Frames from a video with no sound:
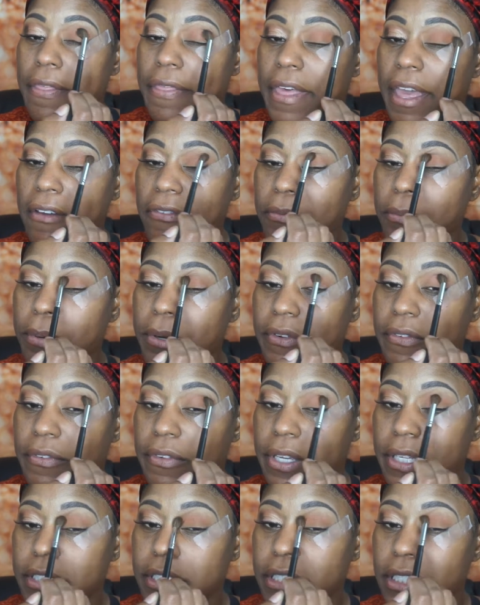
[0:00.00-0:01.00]
theft
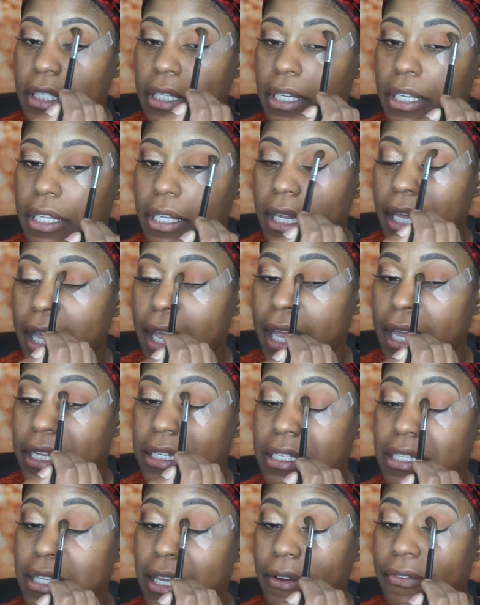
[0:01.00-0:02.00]
prevention
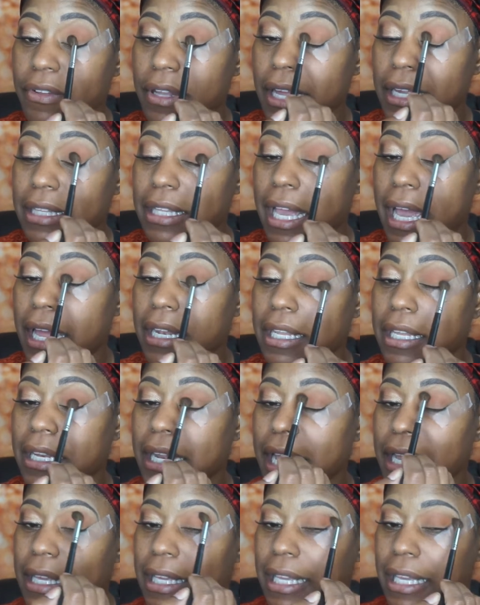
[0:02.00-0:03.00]
and stuff like that. And
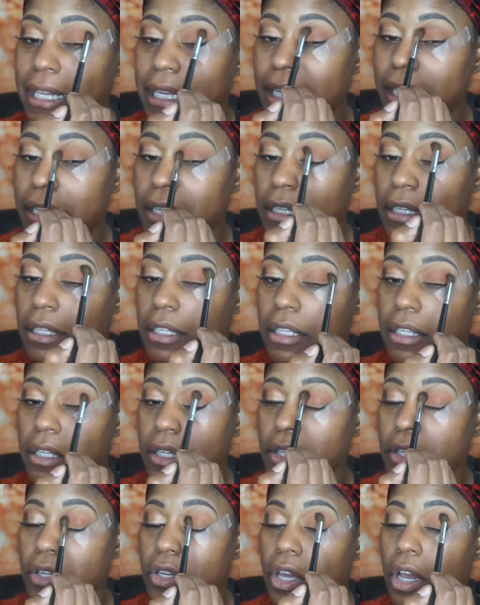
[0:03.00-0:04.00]
I get it,
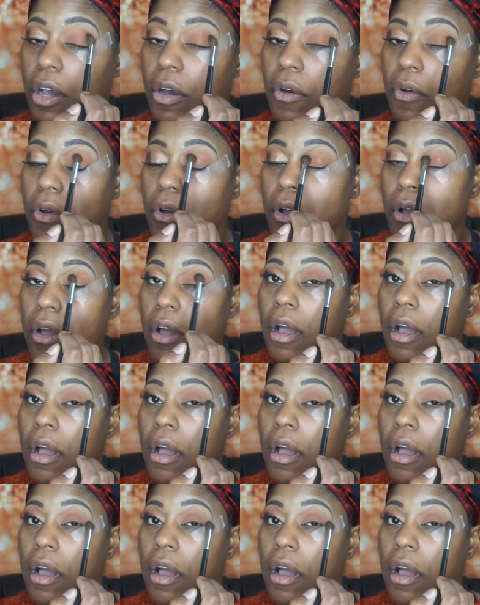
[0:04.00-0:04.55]
you know.